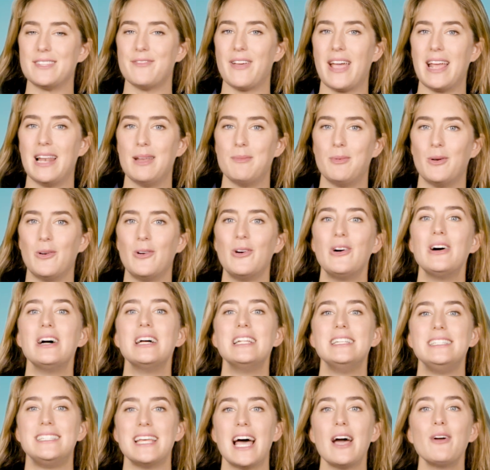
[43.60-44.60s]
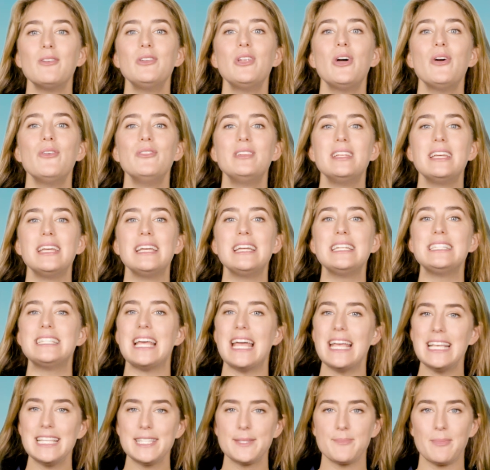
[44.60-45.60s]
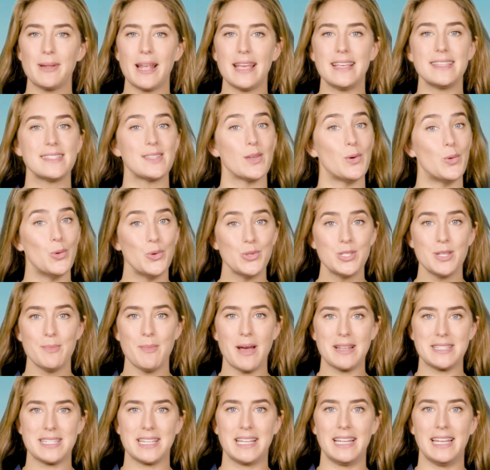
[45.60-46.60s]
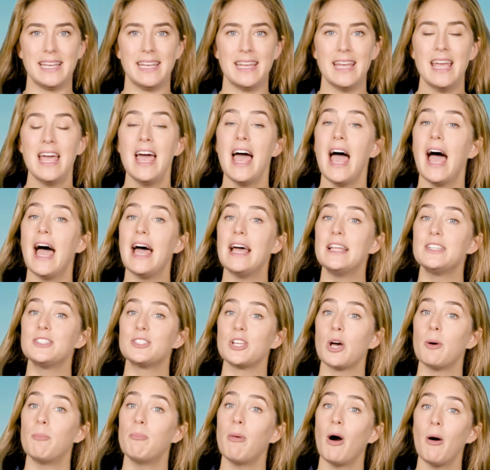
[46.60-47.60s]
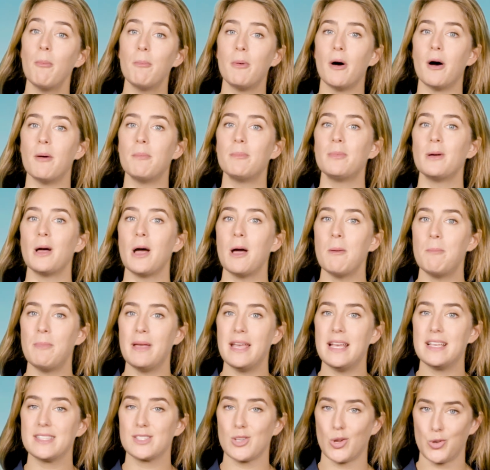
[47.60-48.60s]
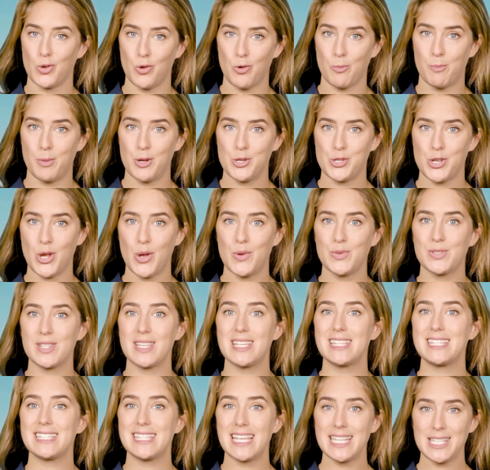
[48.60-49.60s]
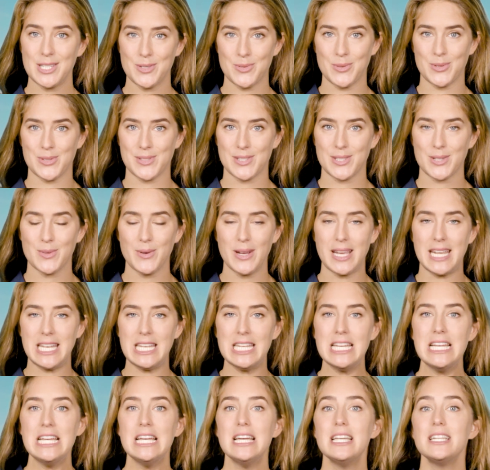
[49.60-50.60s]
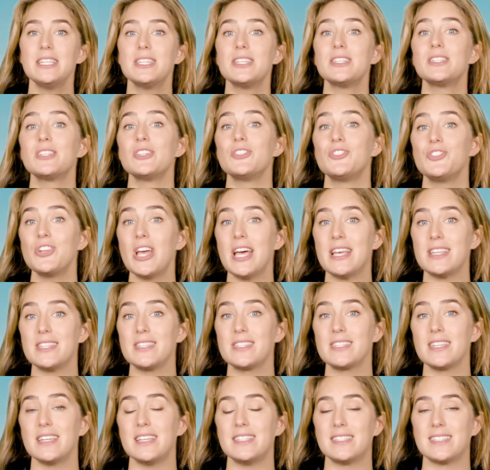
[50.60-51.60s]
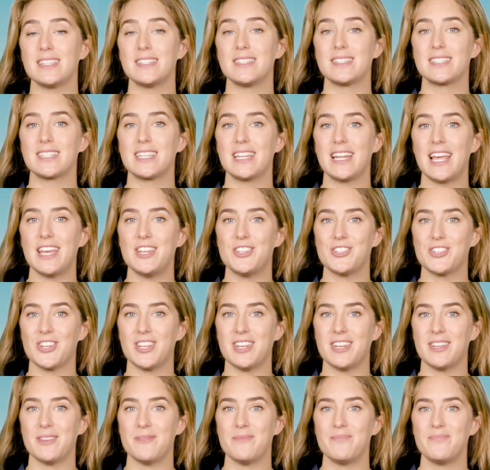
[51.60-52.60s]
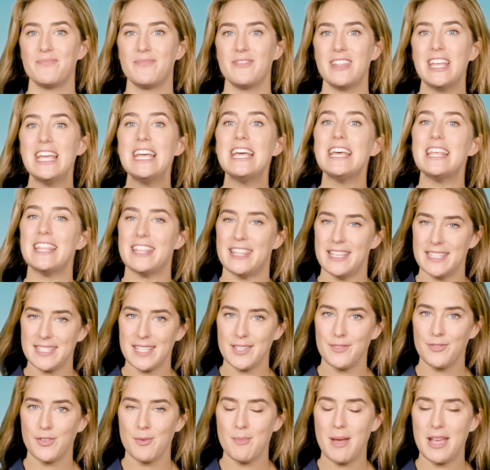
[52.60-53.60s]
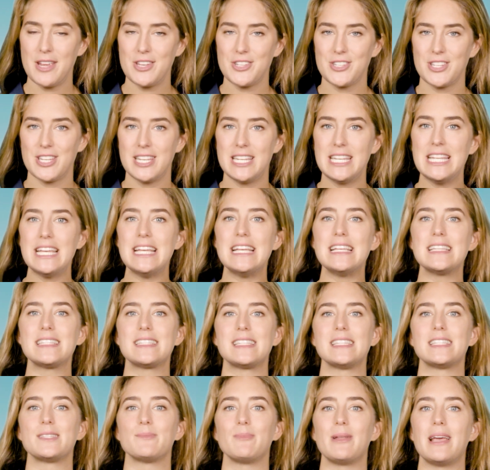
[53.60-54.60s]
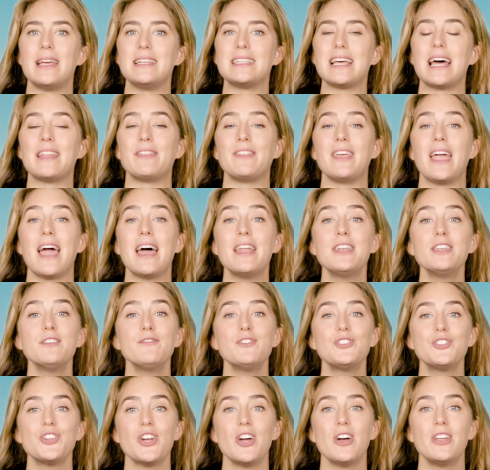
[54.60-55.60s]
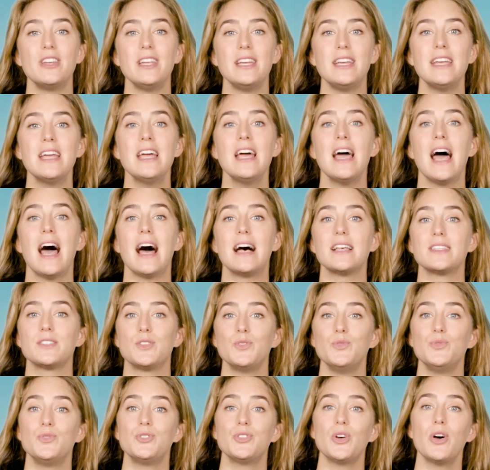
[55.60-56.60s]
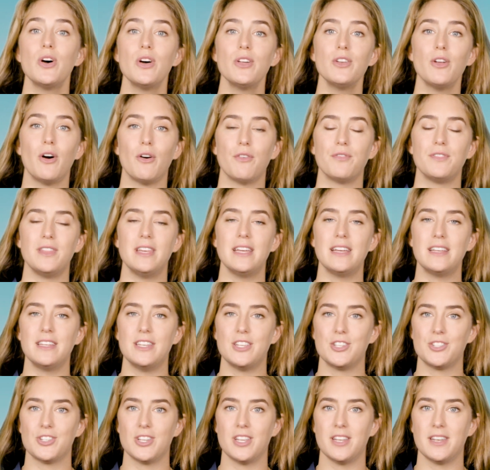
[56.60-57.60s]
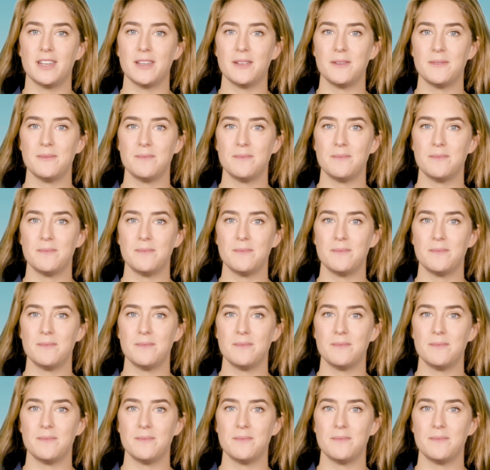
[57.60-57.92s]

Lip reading: available, downloading takes place automatically and a pop-up appears on your Peugeot's central screen to suggest its installation. This information is displayed at the end of a journey as you turn off the ignition.